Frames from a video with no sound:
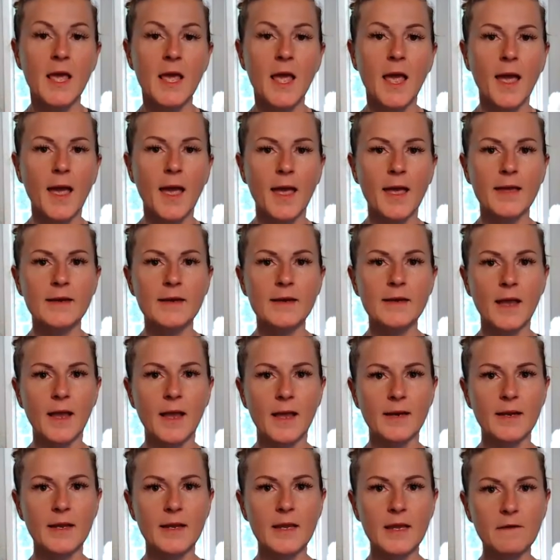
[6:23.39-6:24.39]
And
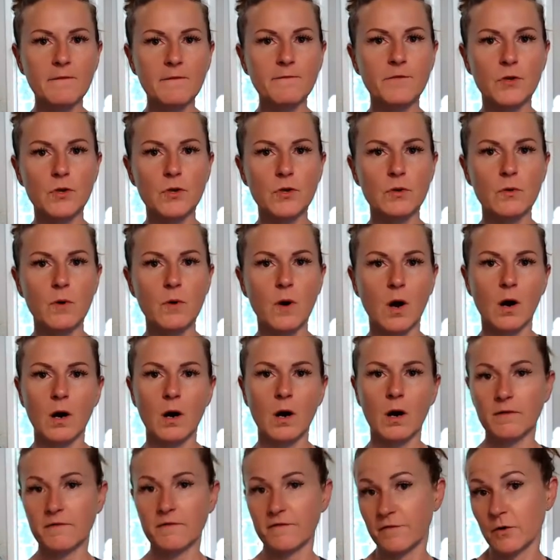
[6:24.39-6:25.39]
if you
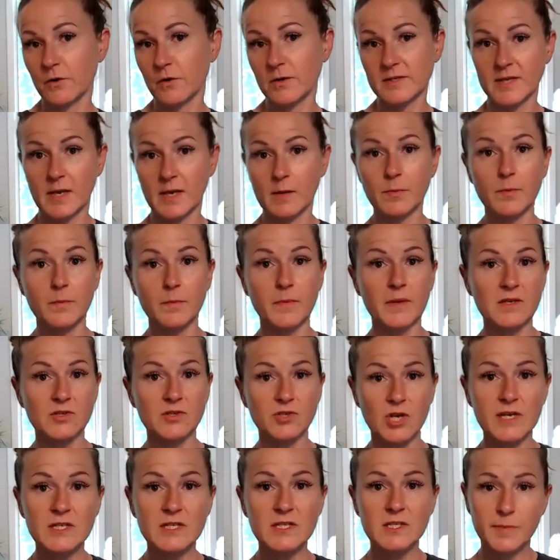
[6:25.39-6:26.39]
are, for example, being
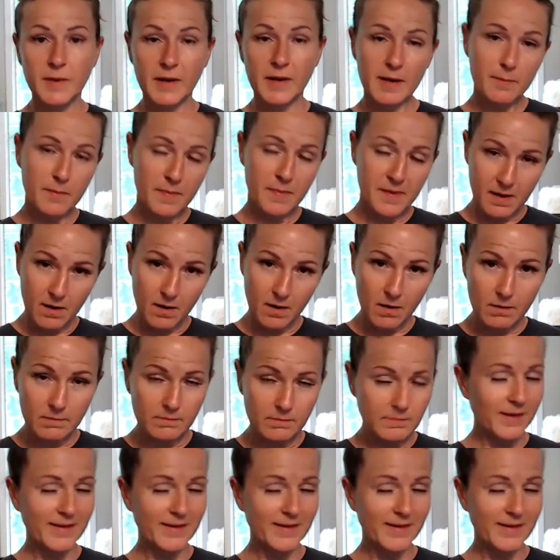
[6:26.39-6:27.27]
chased by a bear,